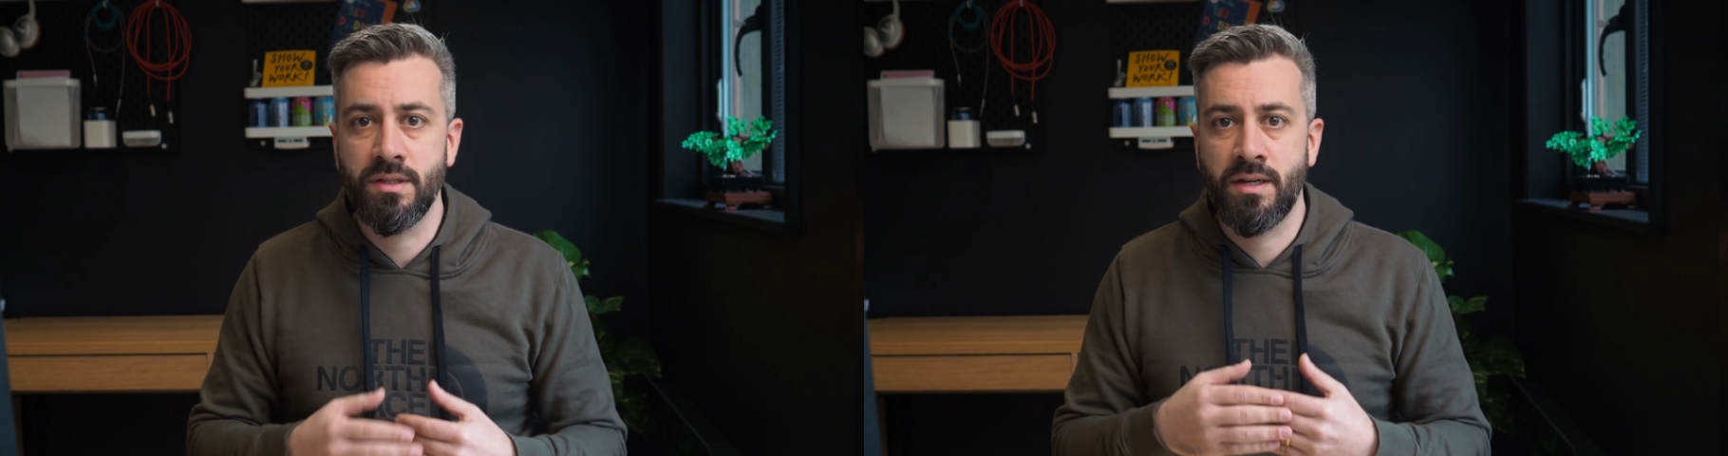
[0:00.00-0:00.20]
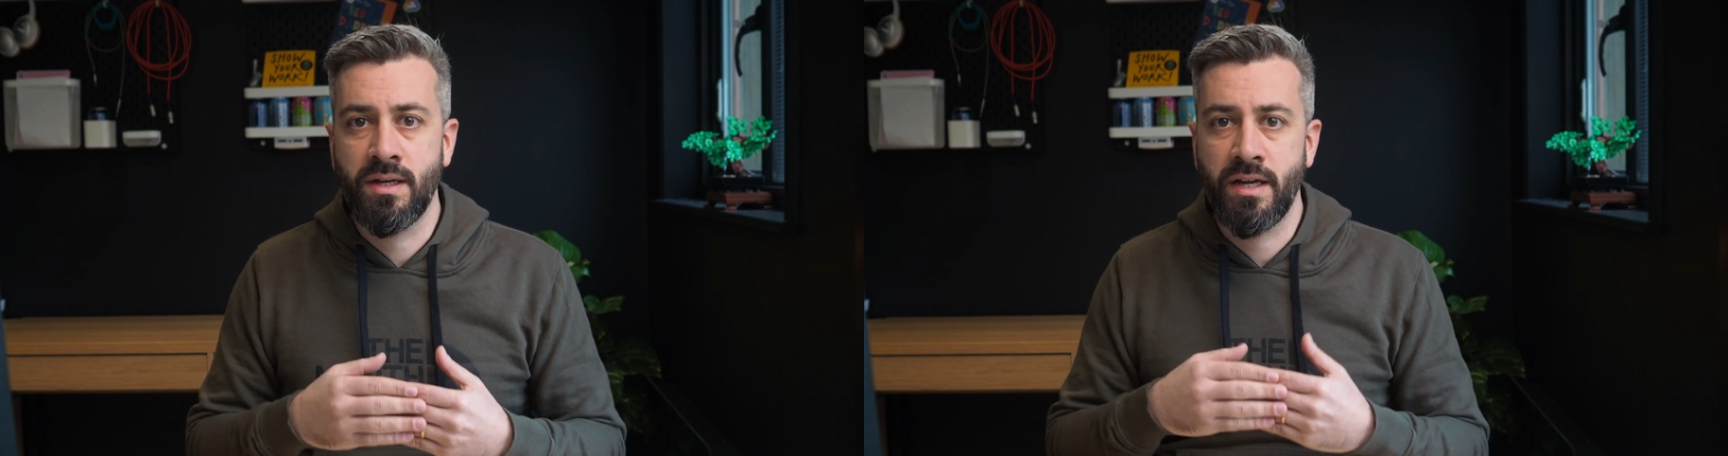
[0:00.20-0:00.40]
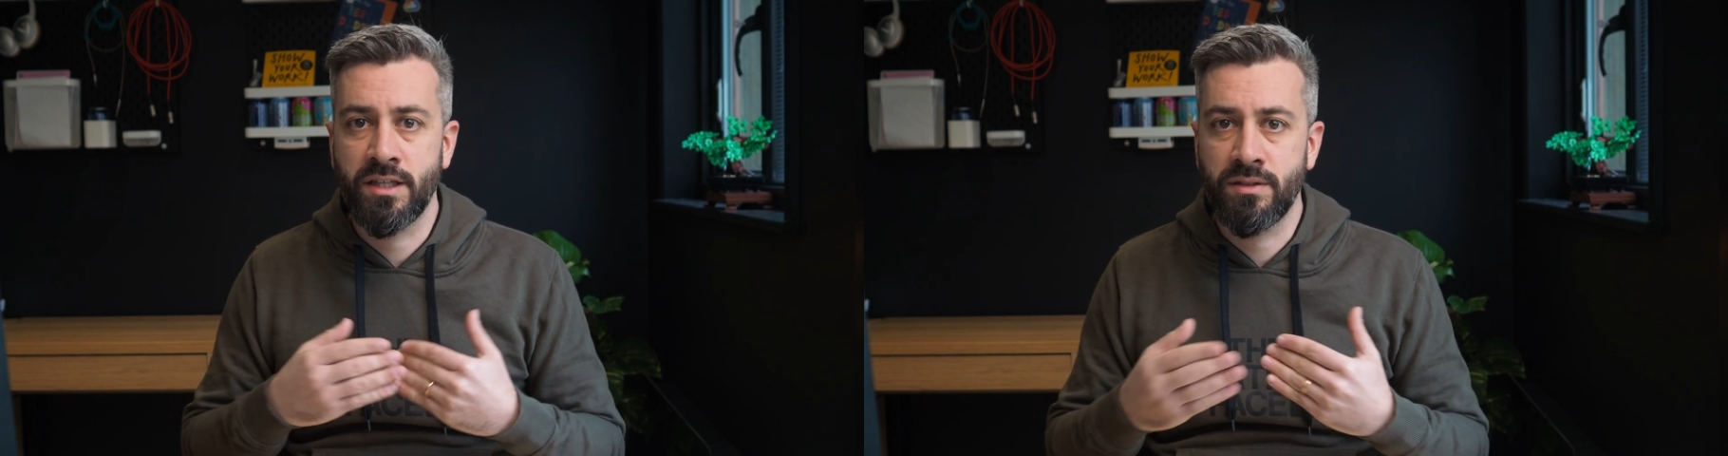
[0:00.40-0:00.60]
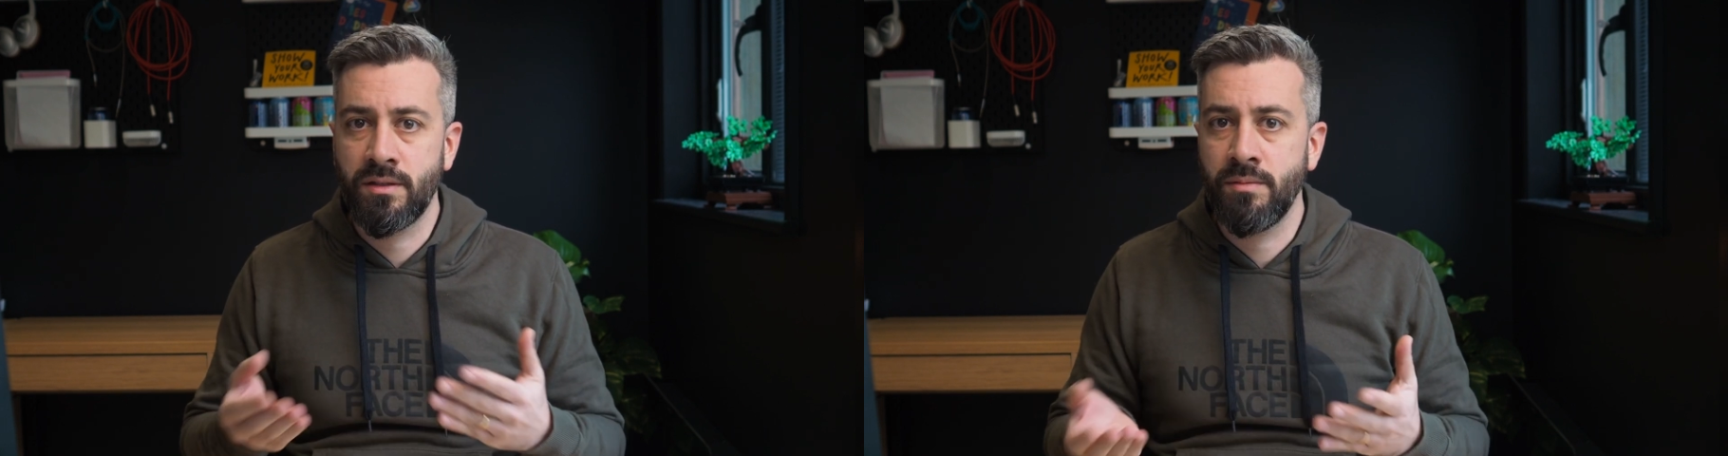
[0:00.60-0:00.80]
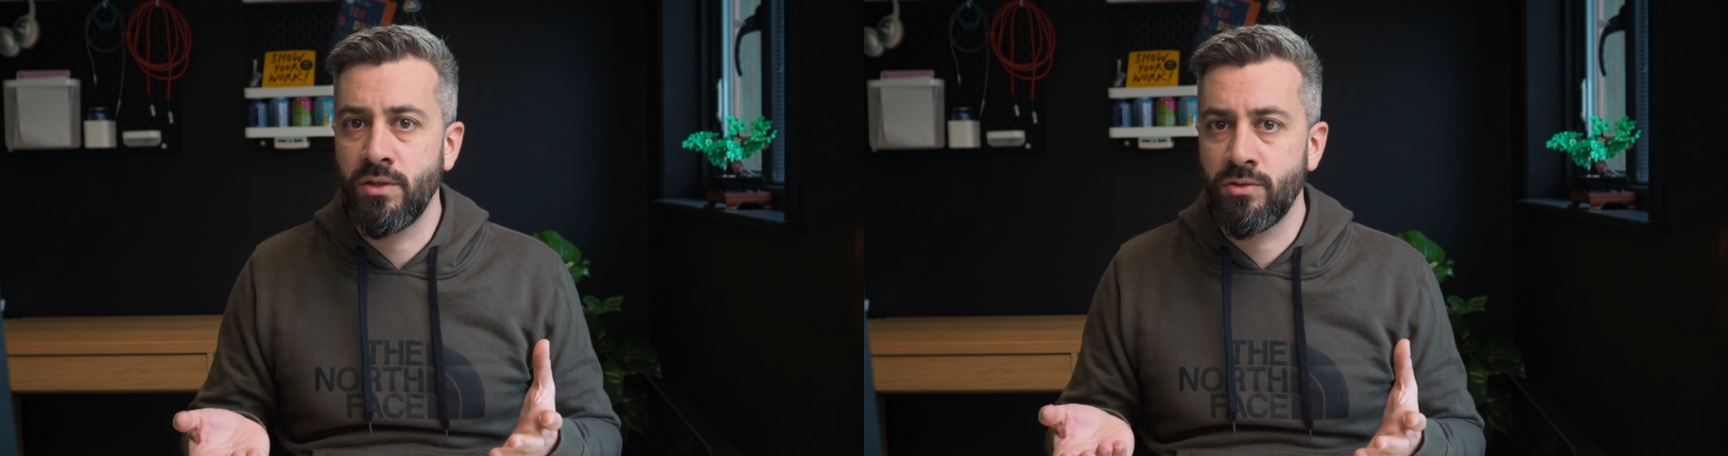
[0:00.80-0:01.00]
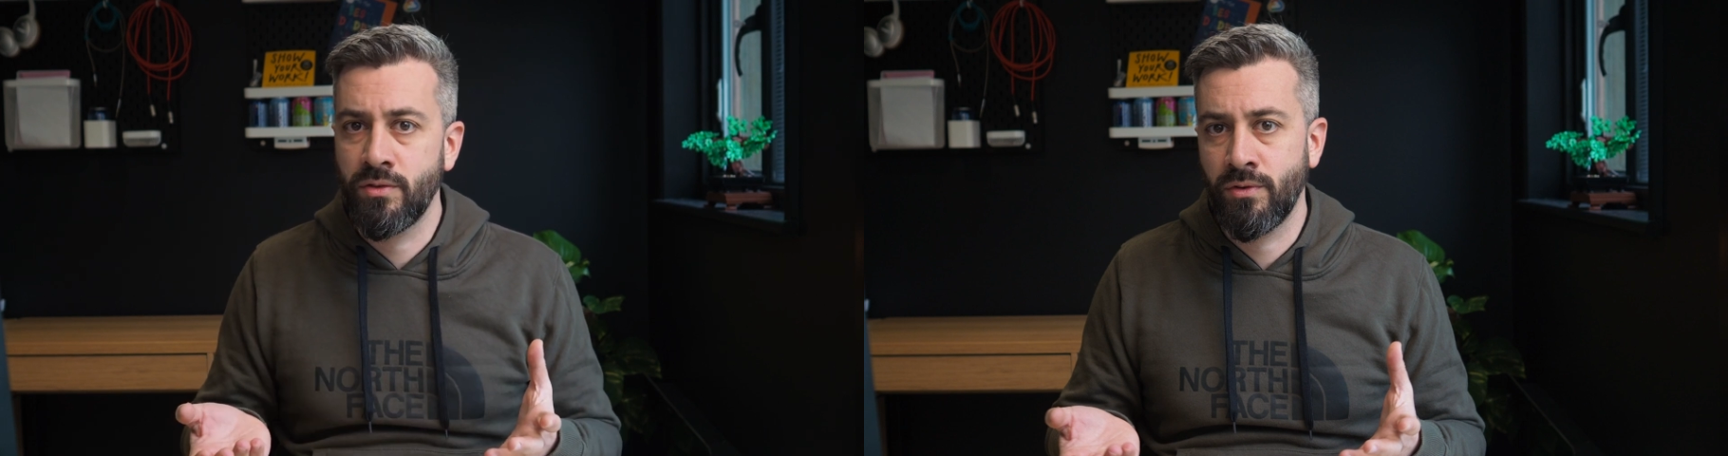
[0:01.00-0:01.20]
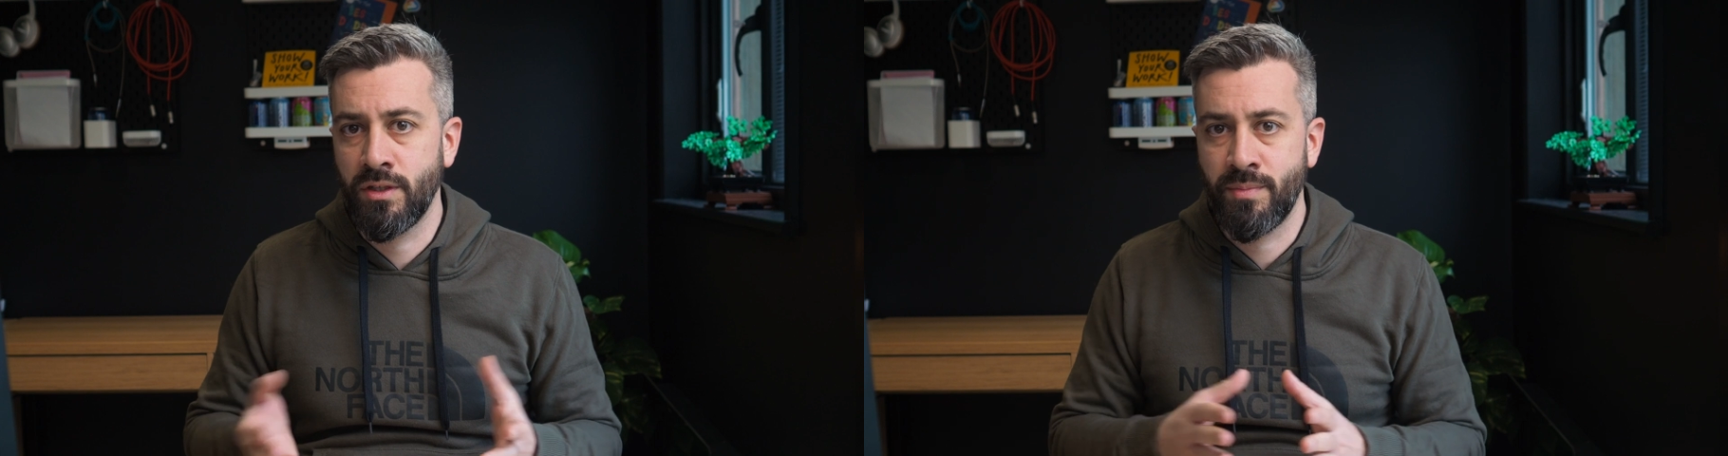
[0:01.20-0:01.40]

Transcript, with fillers: These are extremely useful,